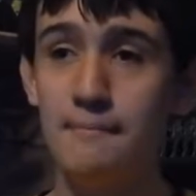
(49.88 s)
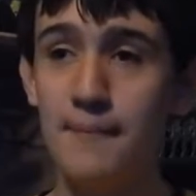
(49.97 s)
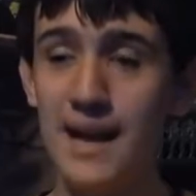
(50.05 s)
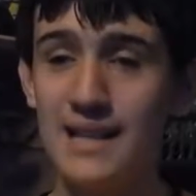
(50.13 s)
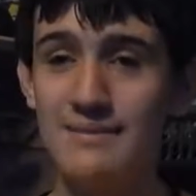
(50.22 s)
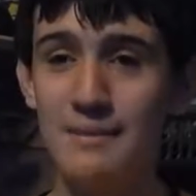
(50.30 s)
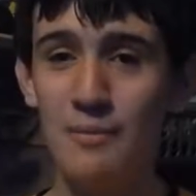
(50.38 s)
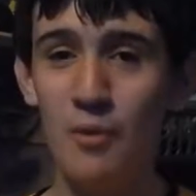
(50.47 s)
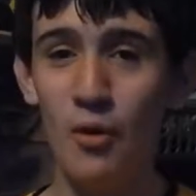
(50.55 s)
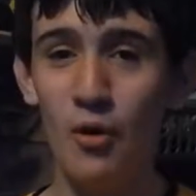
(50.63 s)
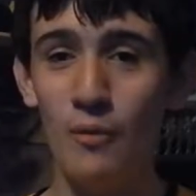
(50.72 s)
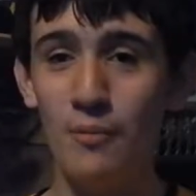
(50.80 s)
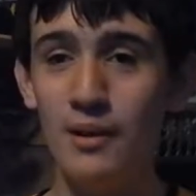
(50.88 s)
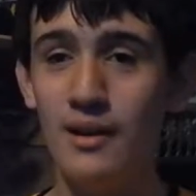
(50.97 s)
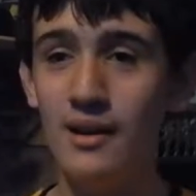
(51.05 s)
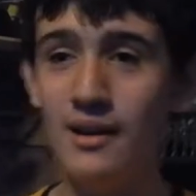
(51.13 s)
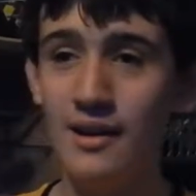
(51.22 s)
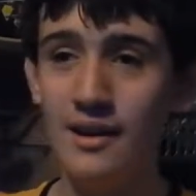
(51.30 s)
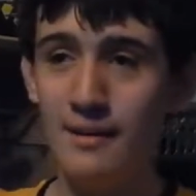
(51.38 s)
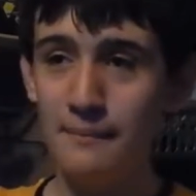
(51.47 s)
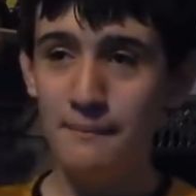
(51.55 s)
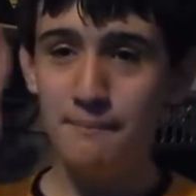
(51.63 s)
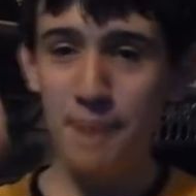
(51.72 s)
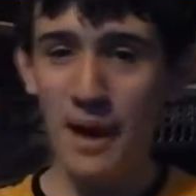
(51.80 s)
Maximum warp.
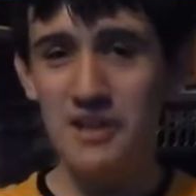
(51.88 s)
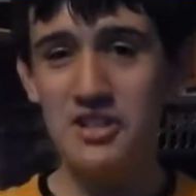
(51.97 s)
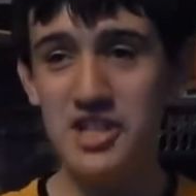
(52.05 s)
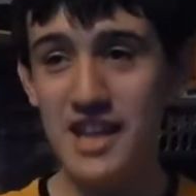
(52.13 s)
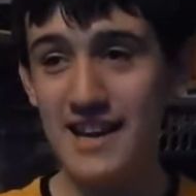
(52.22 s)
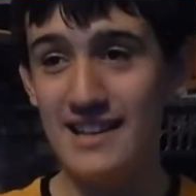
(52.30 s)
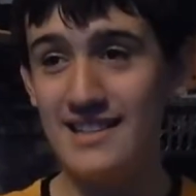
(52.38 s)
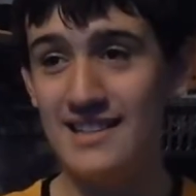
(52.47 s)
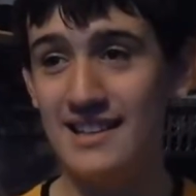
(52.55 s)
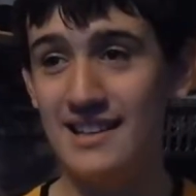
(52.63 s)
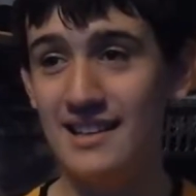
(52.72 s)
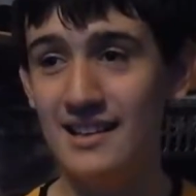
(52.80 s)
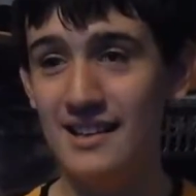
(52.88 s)
Punch it!